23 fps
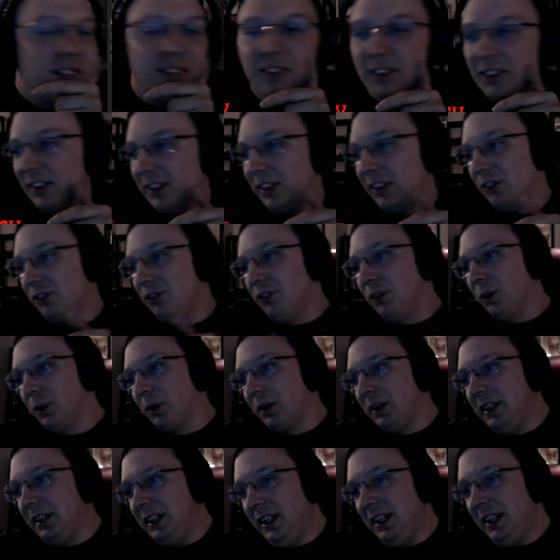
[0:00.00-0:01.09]
So like
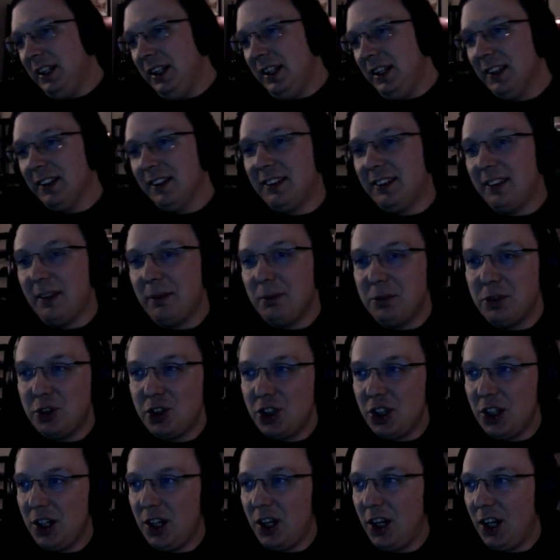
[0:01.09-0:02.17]
4E or some
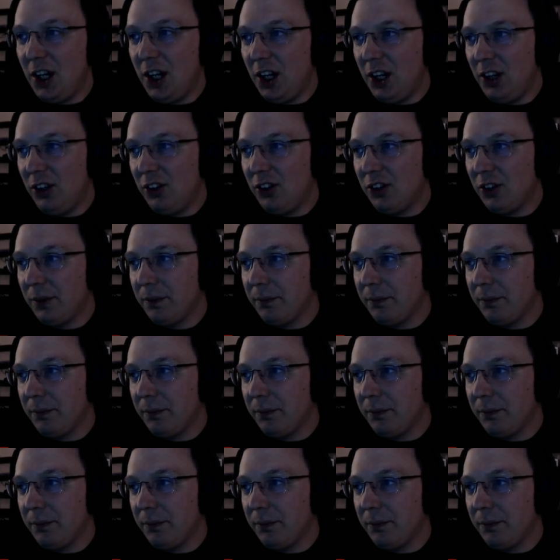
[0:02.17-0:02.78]
shit is?